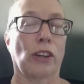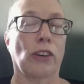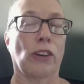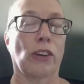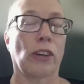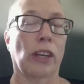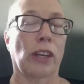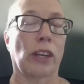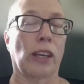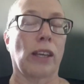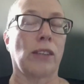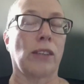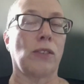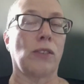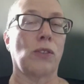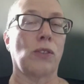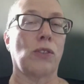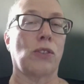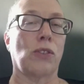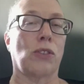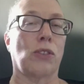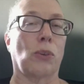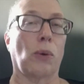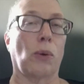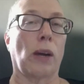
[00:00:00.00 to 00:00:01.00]
there
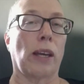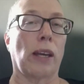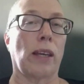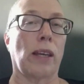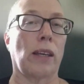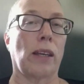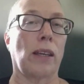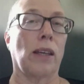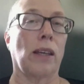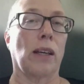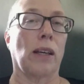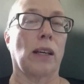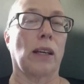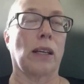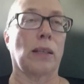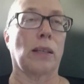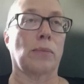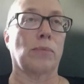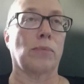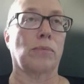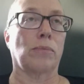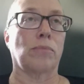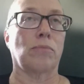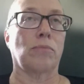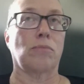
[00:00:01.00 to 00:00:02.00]
is. Do I
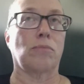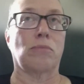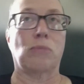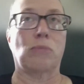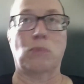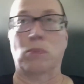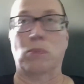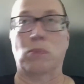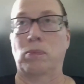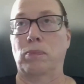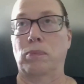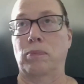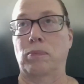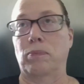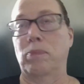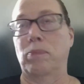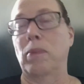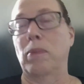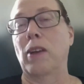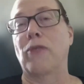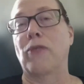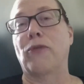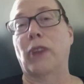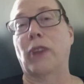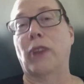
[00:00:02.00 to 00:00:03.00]

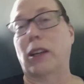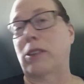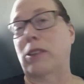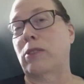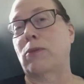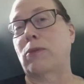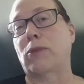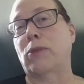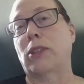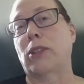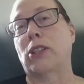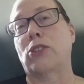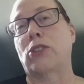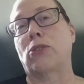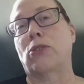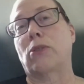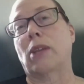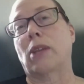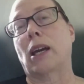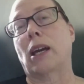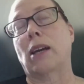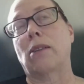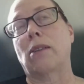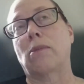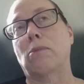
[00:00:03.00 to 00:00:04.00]
effectively
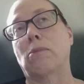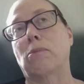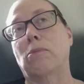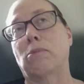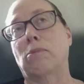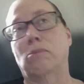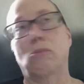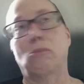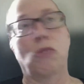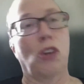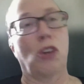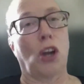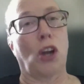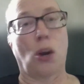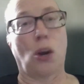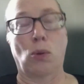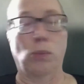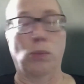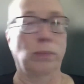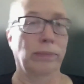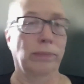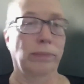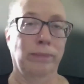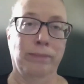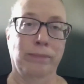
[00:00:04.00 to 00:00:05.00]
do that?
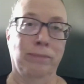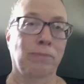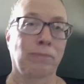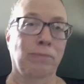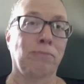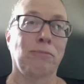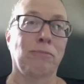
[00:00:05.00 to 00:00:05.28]
No.